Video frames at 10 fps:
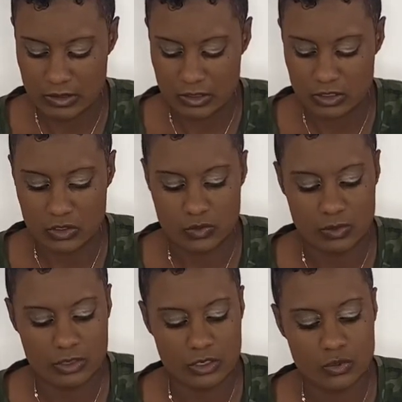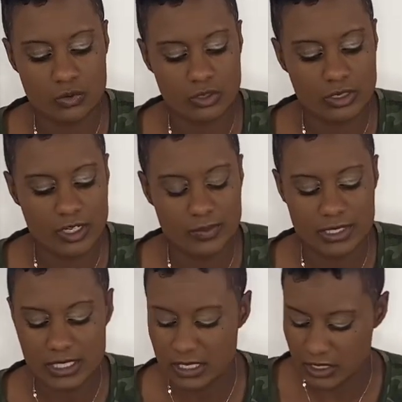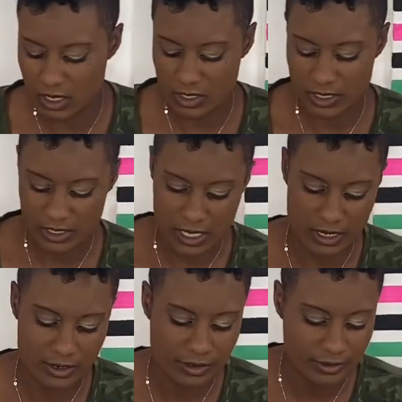So we'll put a 1/4 cup of sea salt in there.